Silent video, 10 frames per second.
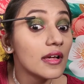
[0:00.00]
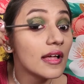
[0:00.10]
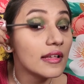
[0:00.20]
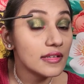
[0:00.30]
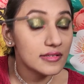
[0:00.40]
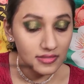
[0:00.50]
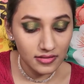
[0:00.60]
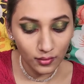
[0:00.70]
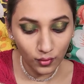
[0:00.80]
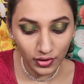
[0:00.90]
and this is
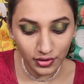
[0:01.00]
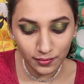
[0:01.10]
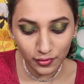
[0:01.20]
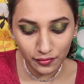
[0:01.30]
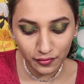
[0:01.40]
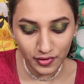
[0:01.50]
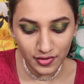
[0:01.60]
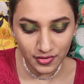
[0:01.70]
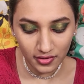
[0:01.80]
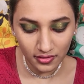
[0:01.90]
their waterproof
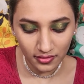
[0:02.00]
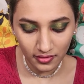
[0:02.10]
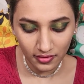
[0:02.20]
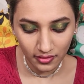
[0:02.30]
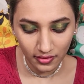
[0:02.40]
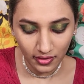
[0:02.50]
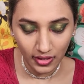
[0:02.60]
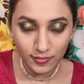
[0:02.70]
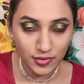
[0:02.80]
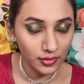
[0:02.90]
version.
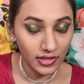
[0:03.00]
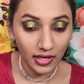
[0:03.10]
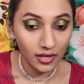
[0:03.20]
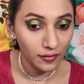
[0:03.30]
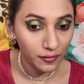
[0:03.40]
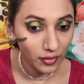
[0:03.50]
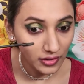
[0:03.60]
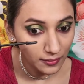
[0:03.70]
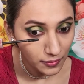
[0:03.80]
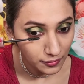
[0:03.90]
I'm so tired of
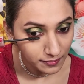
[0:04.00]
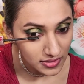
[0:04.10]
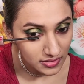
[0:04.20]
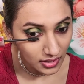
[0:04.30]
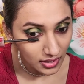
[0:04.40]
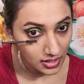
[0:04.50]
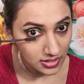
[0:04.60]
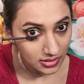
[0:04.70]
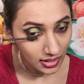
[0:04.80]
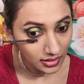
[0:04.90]
waterproof
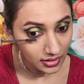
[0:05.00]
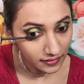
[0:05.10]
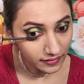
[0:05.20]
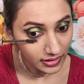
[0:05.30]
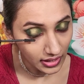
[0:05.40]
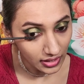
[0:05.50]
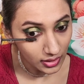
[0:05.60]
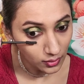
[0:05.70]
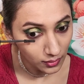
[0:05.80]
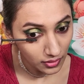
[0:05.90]
mascaras, can't even tell
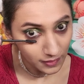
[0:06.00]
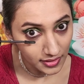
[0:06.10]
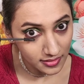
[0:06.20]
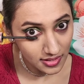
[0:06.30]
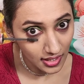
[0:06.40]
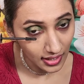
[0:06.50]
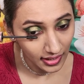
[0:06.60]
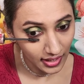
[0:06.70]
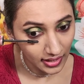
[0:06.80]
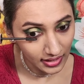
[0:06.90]
you, because I
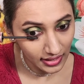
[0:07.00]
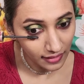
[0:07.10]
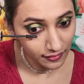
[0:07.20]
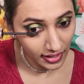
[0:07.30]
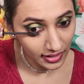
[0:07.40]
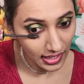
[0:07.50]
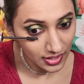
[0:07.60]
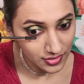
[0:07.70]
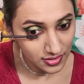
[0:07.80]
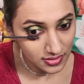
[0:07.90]
hardly have
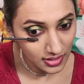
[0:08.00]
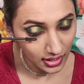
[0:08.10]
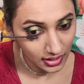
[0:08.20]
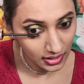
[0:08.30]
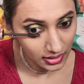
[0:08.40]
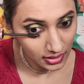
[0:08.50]
eyelashes, and